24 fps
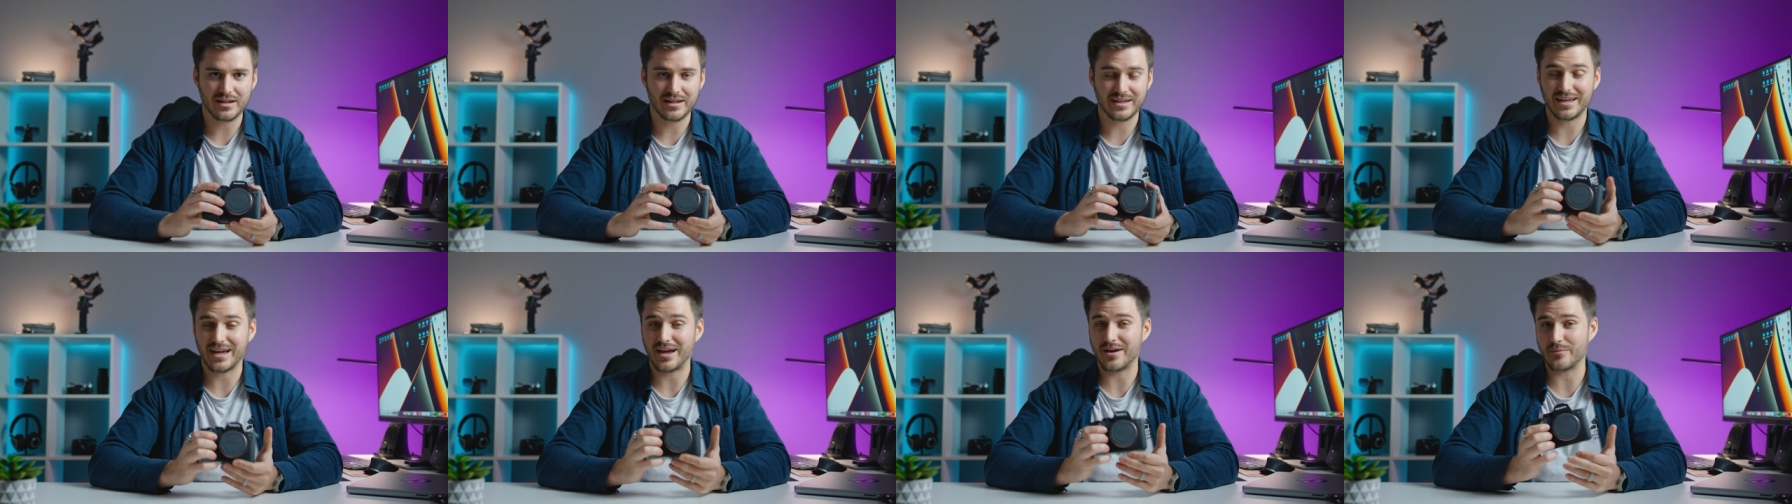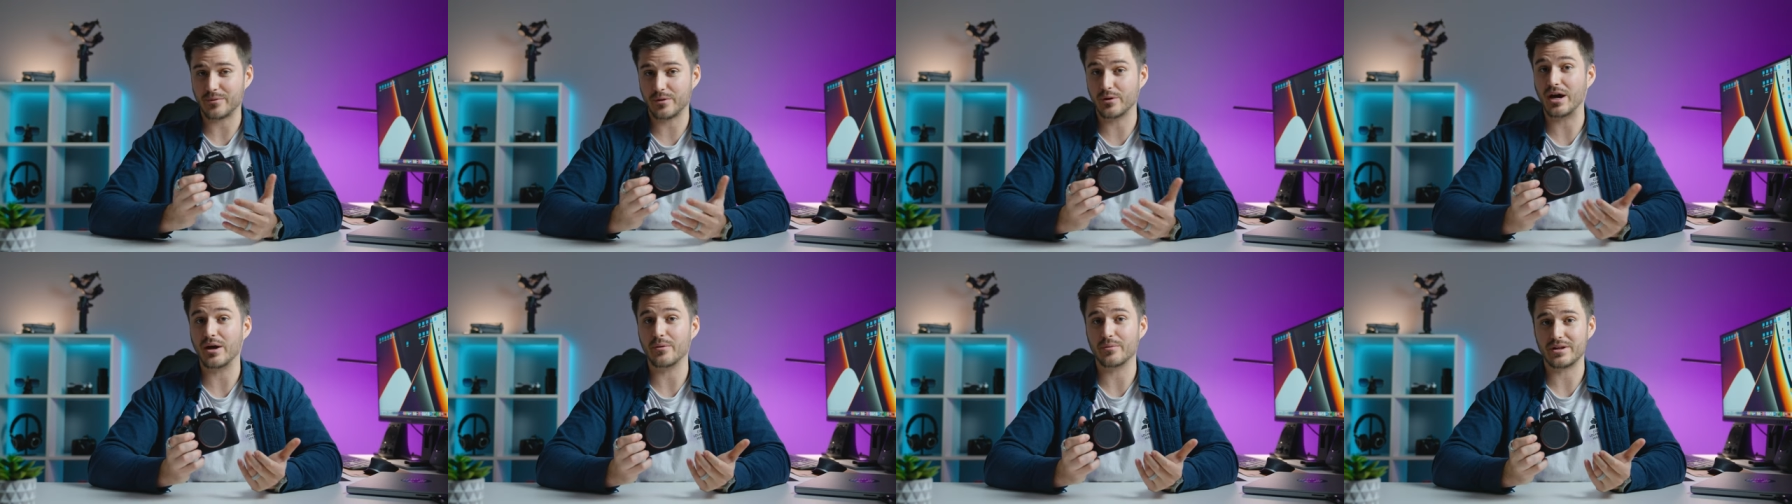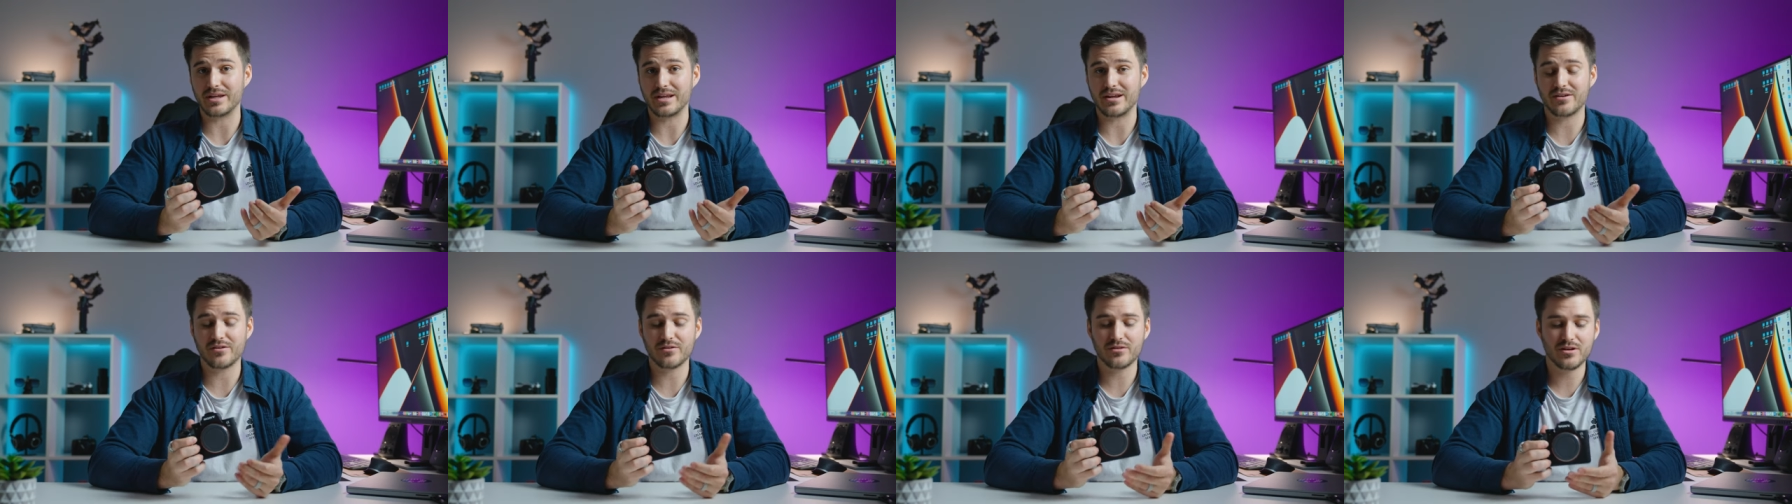Like I, I would
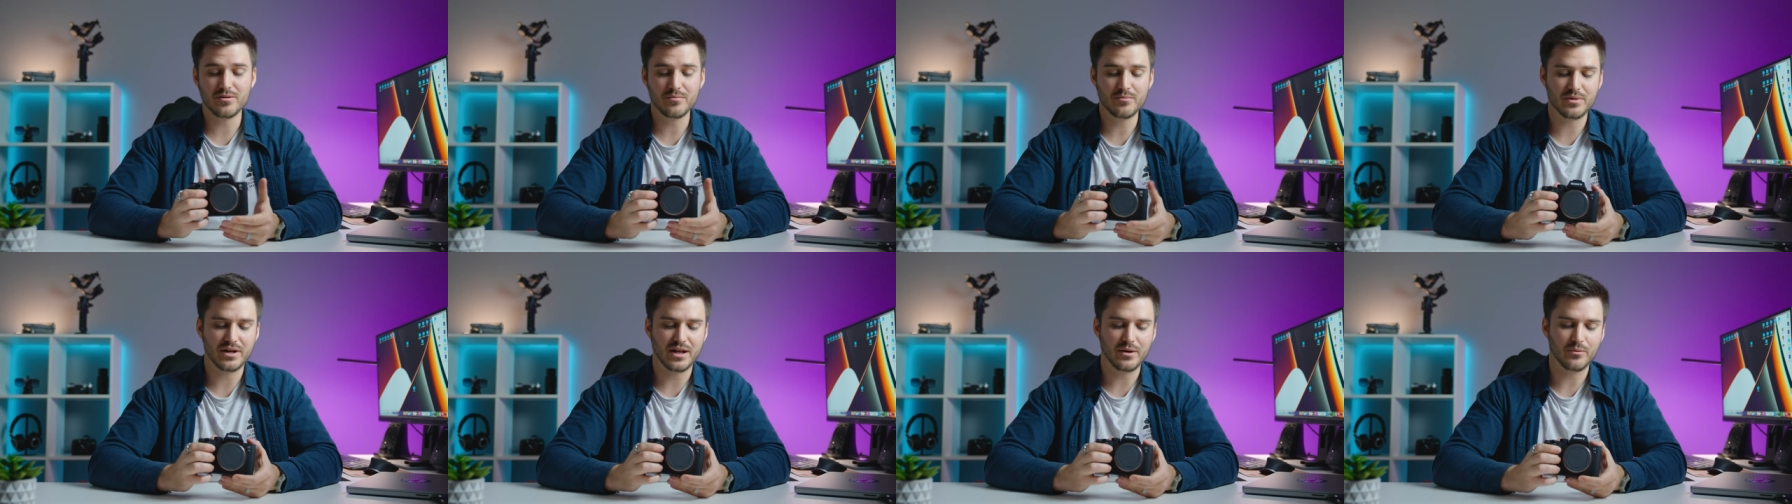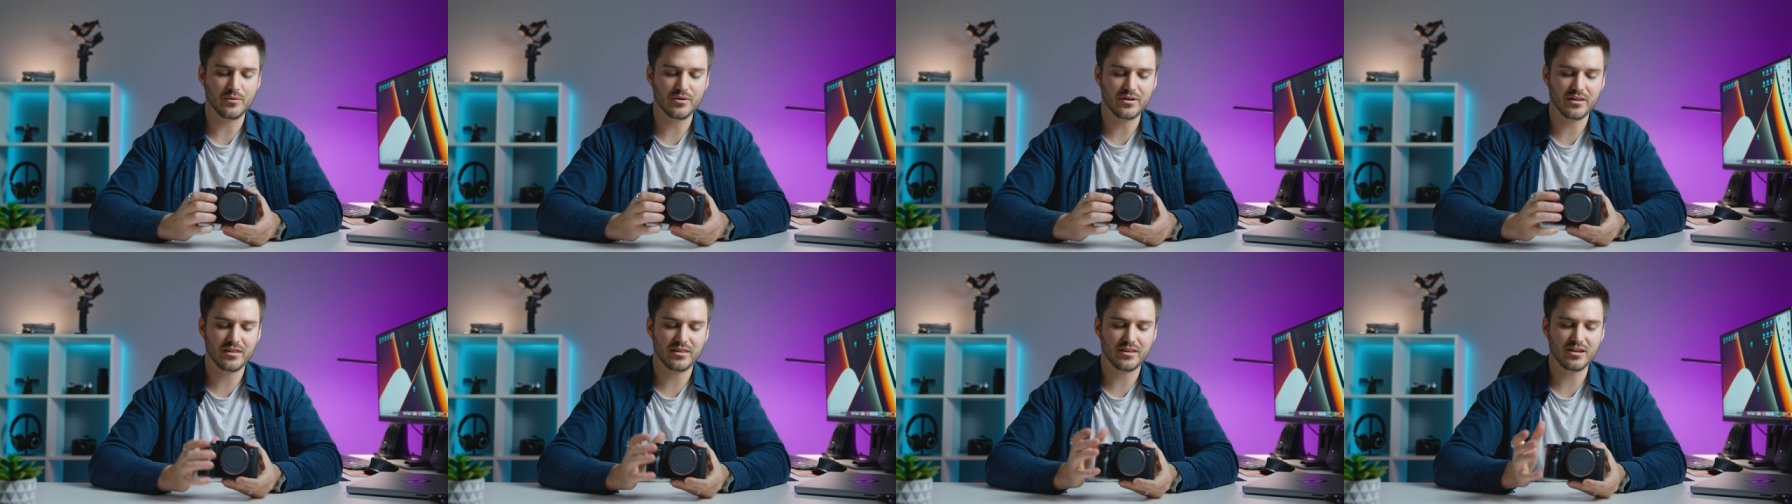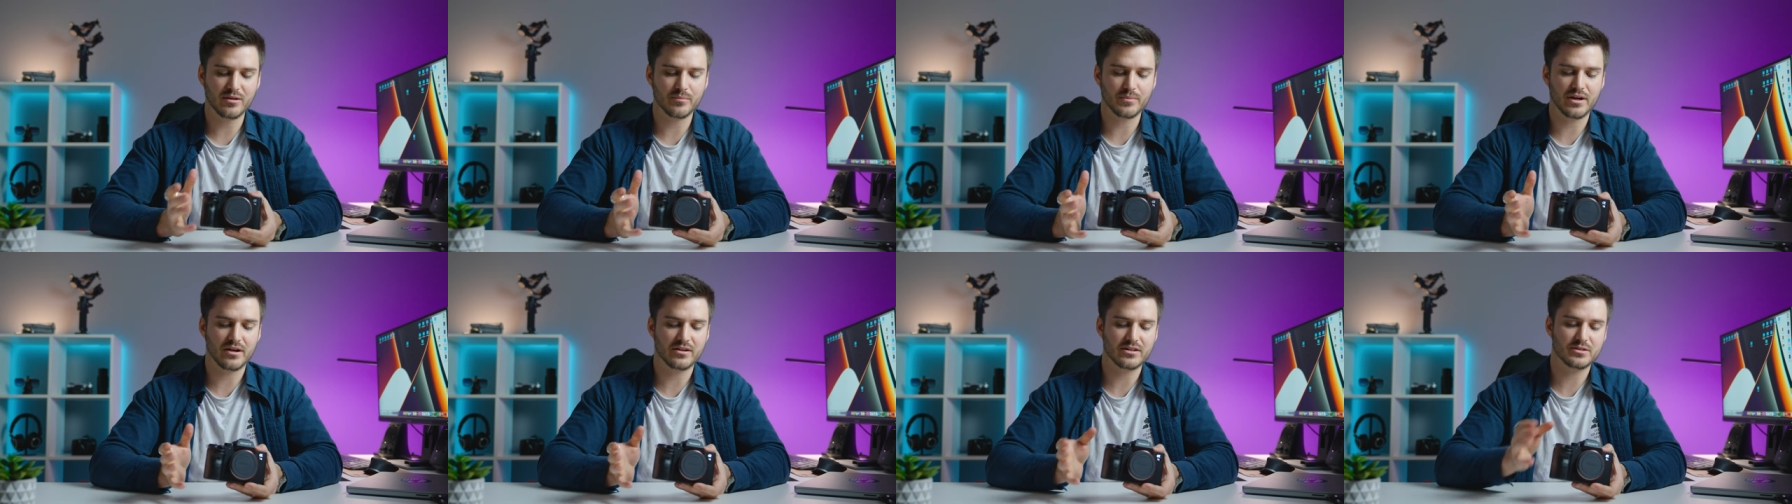hear them, but I wouldn't
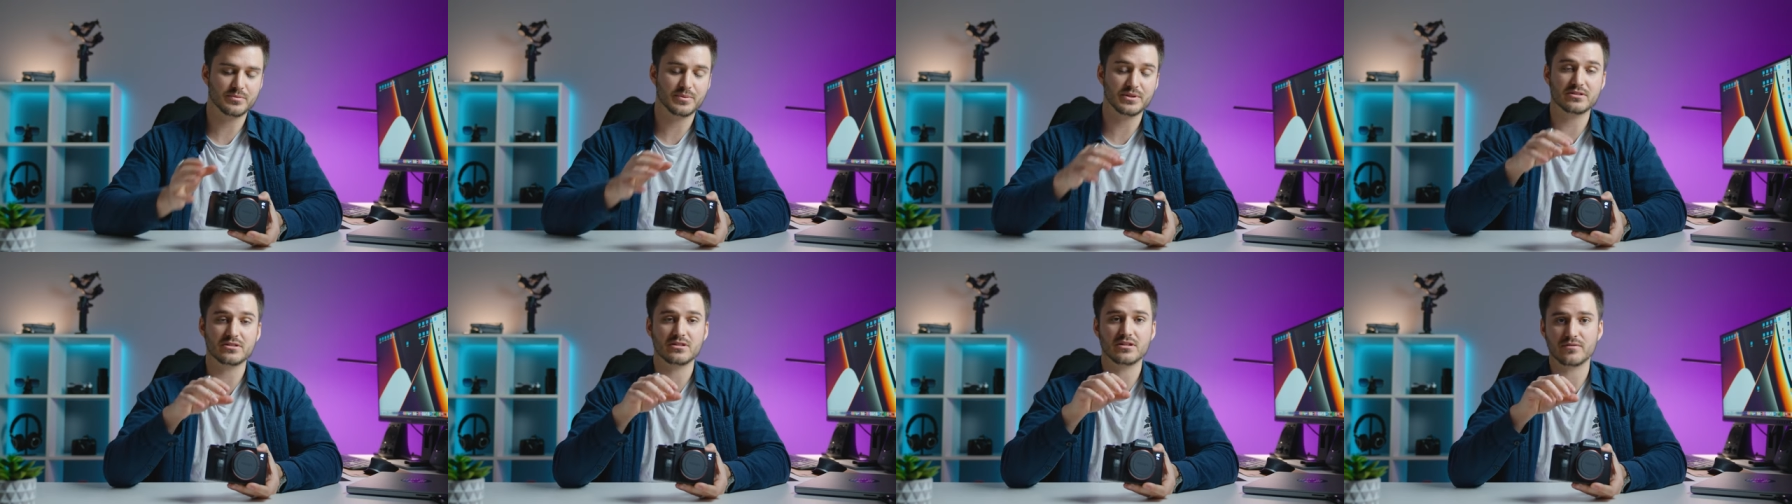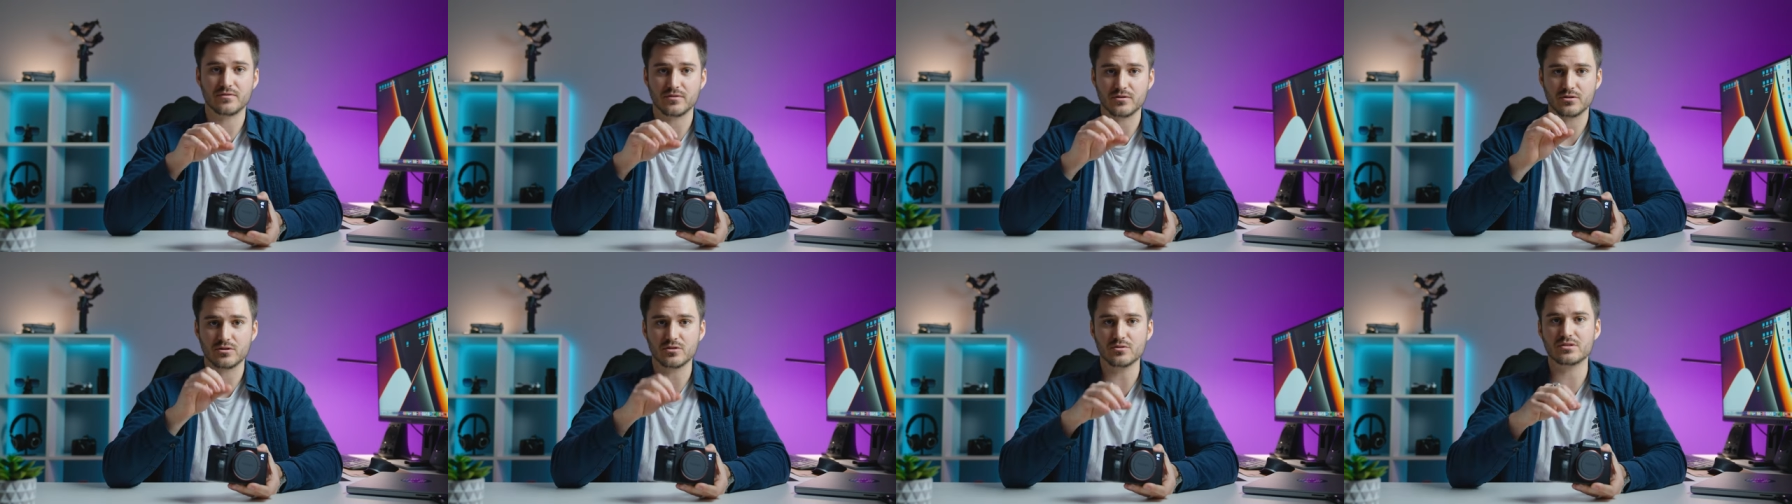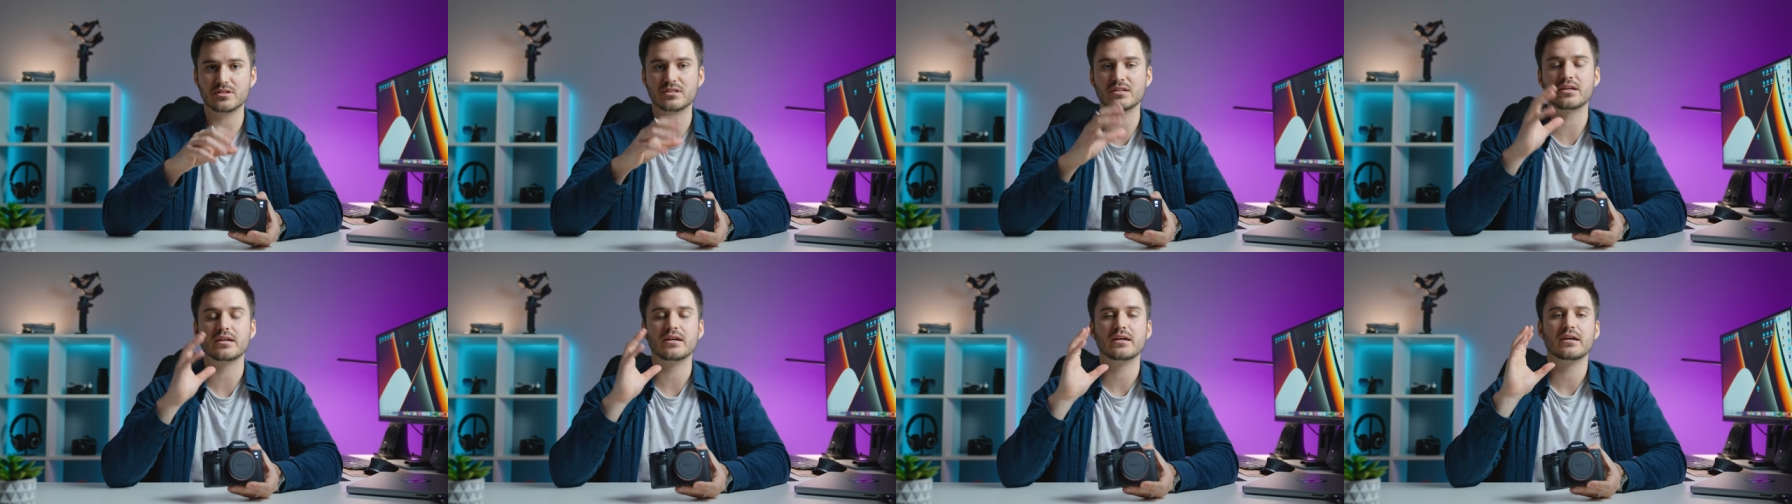think about, especially if you're
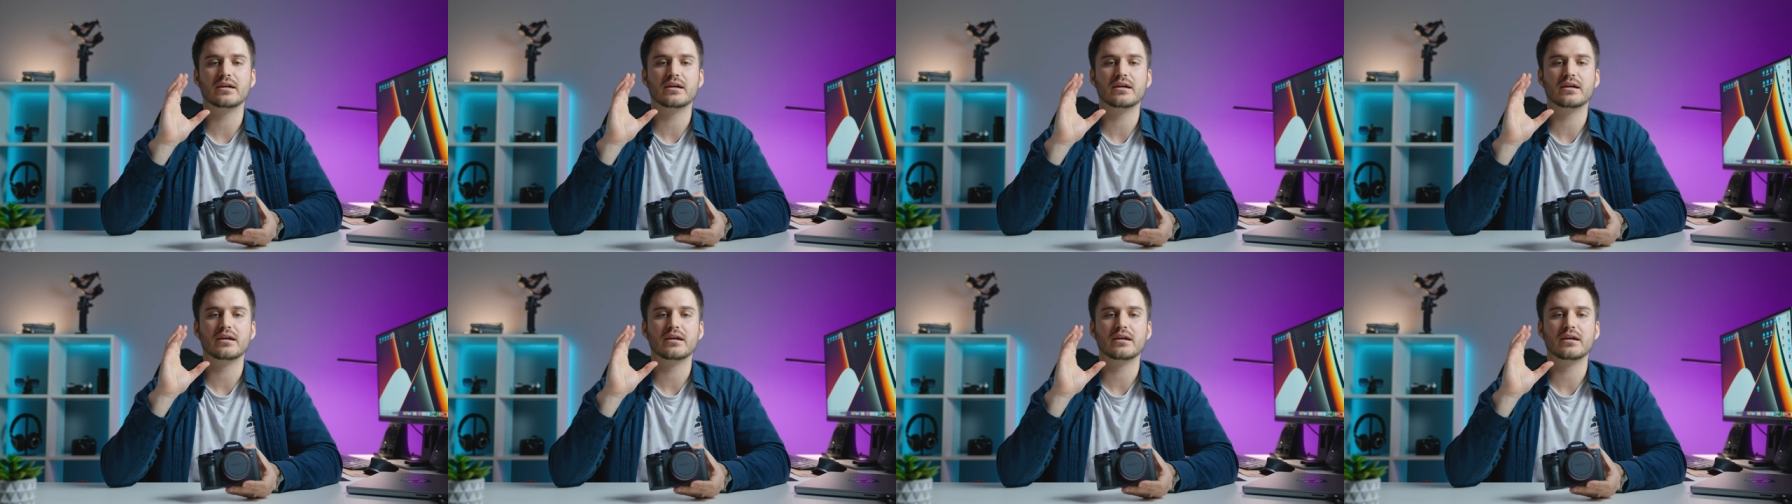using